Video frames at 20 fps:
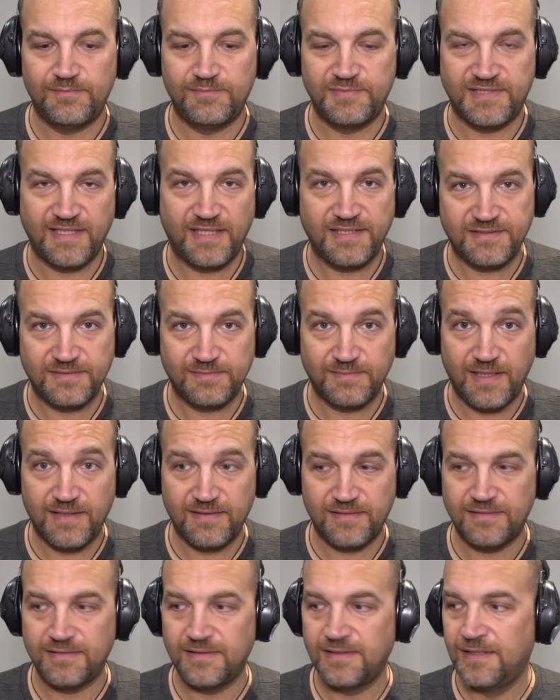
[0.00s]
protection
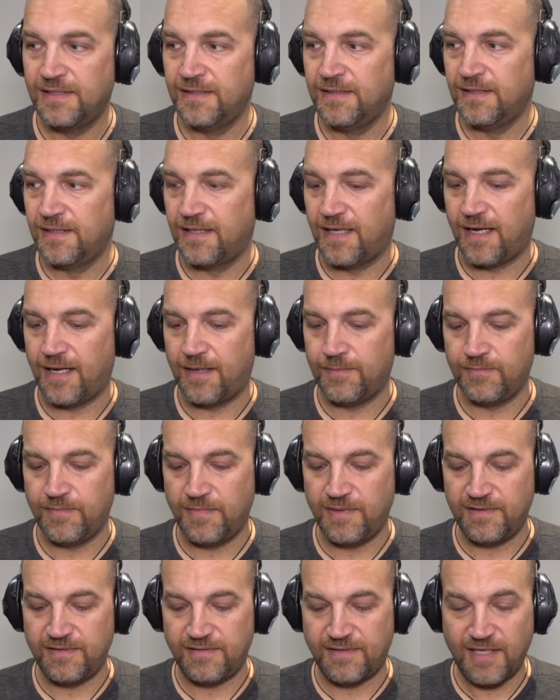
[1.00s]
method,
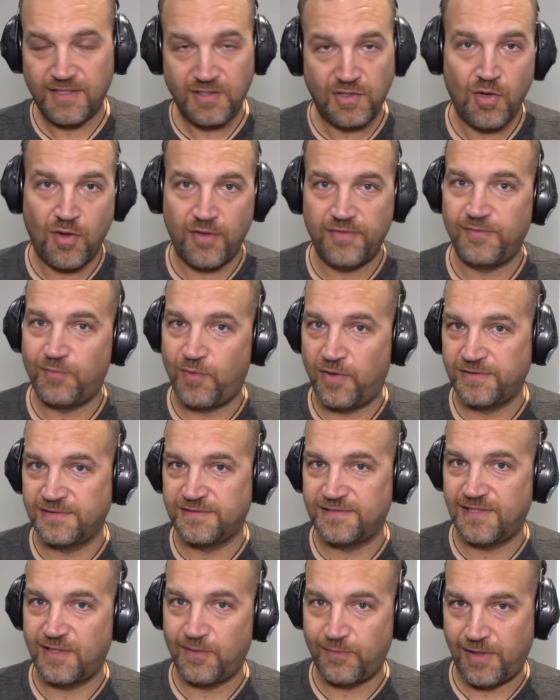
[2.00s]
they're not the
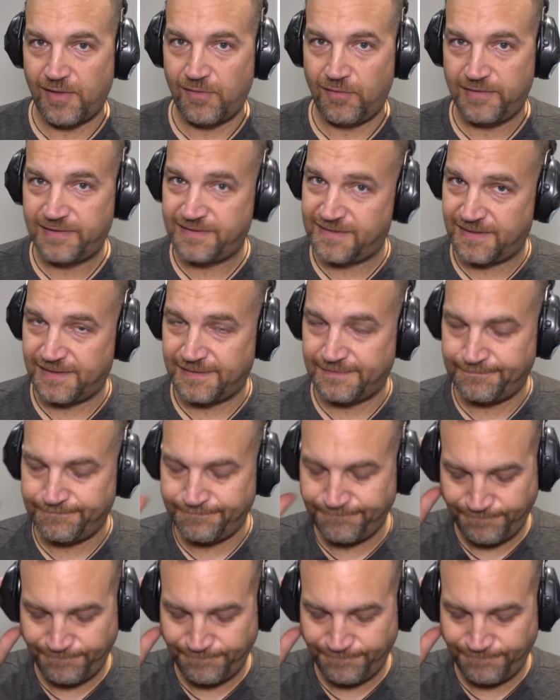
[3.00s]
ones that I wear all the time.